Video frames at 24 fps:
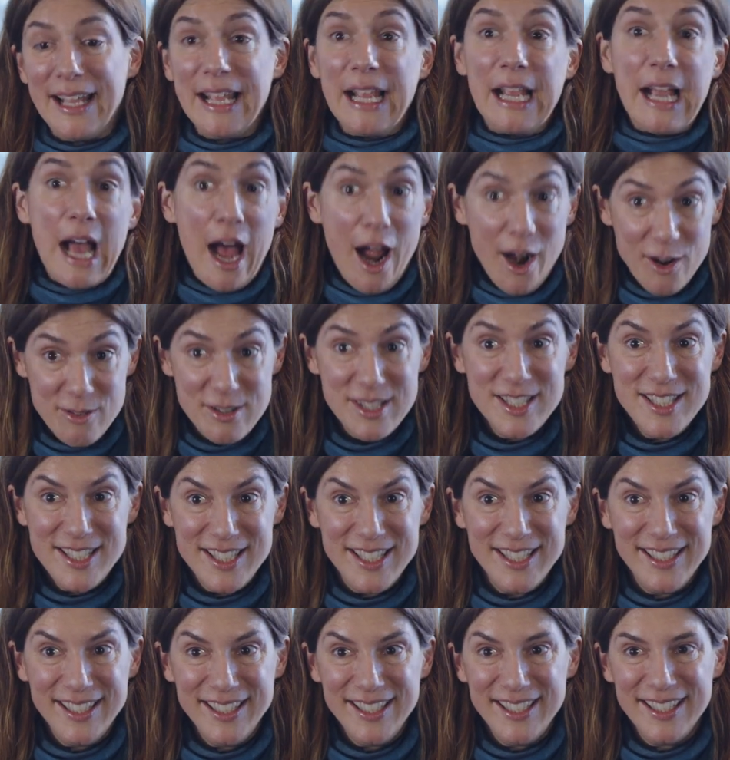
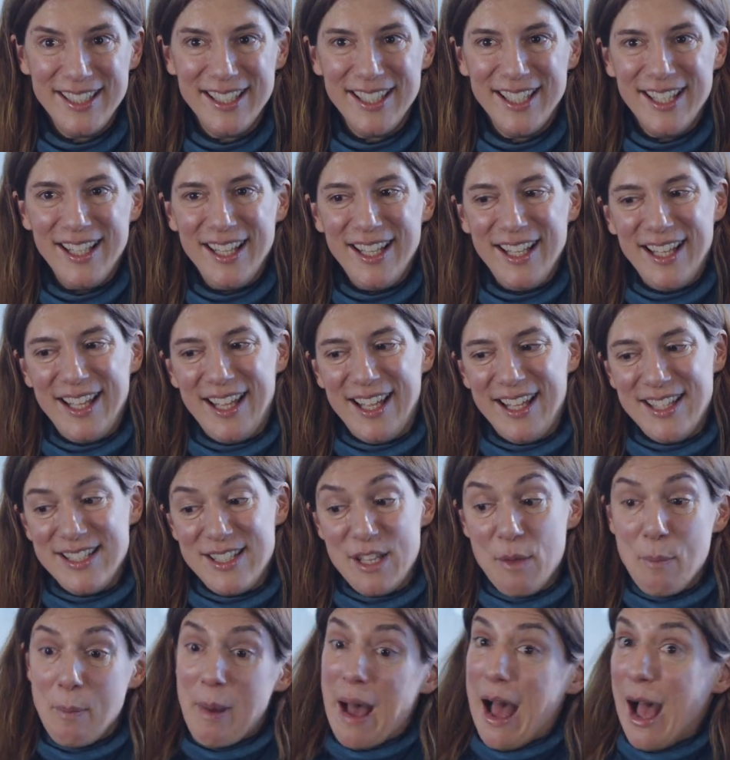encouraging and
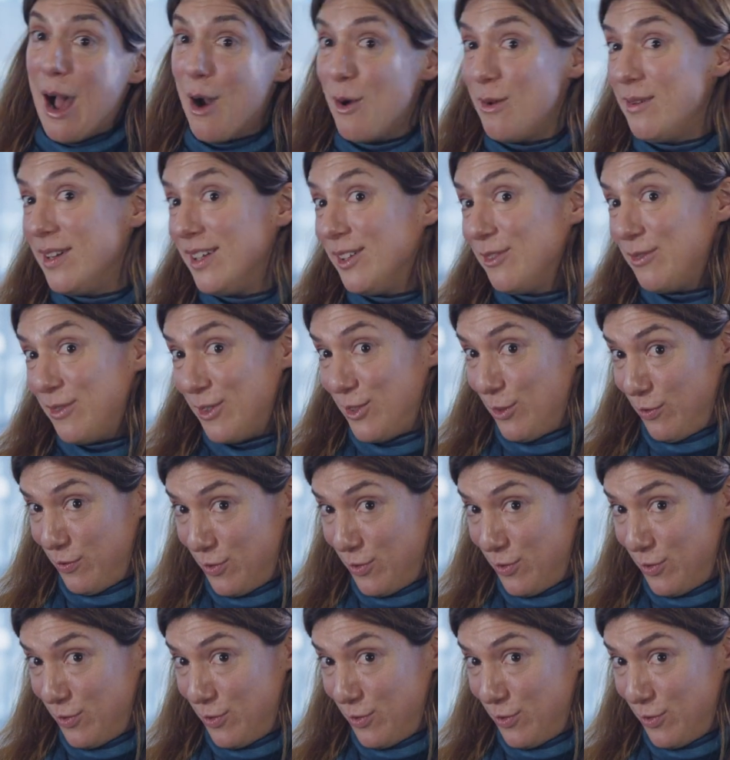empowering for the